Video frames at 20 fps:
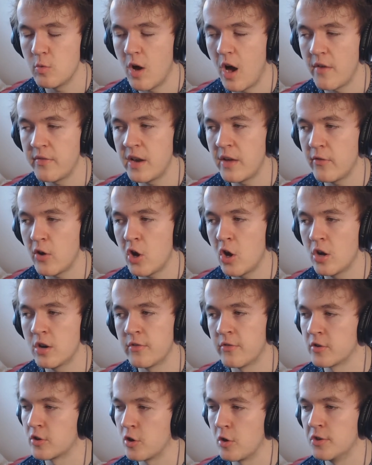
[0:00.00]
know what, I've never heard
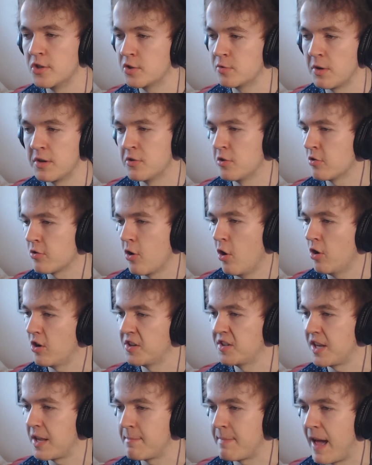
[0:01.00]
of a ghost squid or a
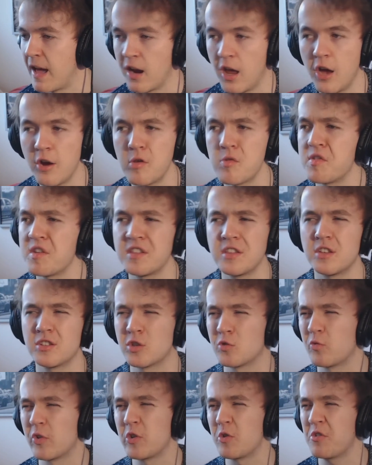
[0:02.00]
holiday bat. I don't think those
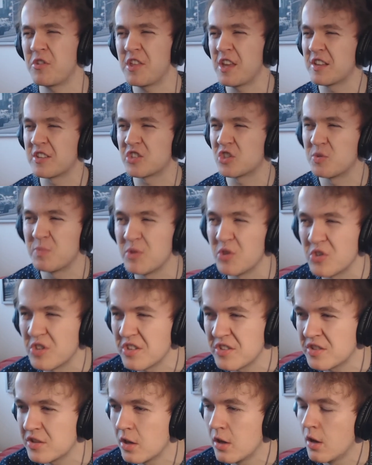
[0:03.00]
are real things, to be
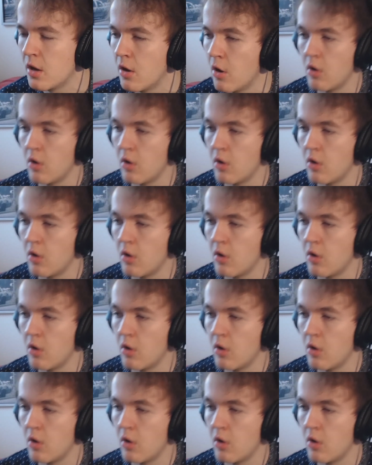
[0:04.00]
honest.